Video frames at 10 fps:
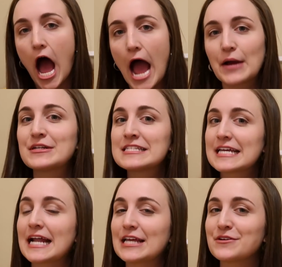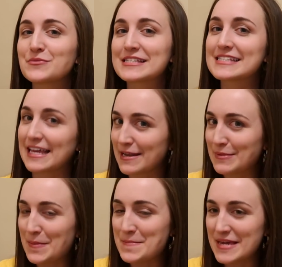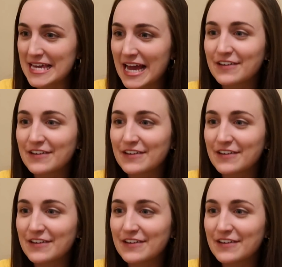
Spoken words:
I wouldn't say anyone would say that about me.